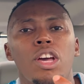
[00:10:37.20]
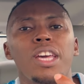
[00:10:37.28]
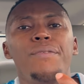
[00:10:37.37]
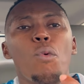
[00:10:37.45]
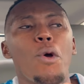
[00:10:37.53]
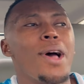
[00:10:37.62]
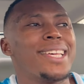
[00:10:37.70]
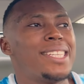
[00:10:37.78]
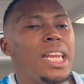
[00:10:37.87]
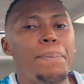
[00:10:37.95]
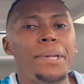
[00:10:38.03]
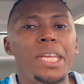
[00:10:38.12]
Even when you are
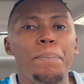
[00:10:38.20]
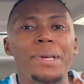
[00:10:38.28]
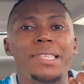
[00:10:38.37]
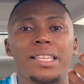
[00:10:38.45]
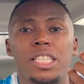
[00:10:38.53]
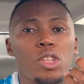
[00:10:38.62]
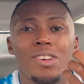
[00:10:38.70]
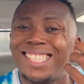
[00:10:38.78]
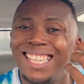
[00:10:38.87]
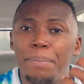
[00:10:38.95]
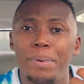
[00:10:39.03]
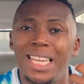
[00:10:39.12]
sleeping, the business is not
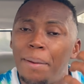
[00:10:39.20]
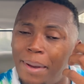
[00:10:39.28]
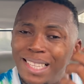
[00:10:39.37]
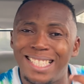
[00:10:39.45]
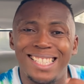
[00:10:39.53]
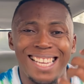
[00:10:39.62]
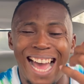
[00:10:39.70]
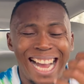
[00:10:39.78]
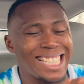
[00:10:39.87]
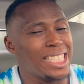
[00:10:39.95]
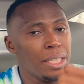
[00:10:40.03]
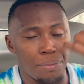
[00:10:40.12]
sleeping, the business is
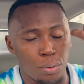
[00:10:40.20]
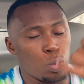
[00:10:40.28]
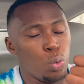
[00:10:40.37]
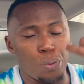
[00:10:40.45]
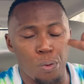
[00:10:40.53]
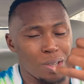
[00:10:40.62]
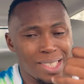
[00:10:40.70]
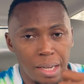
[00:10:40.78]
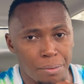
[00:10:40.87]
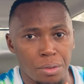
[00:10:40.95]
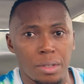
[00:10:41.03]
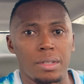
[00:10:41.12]
active
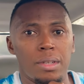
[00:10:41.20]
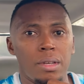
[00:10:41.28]
247.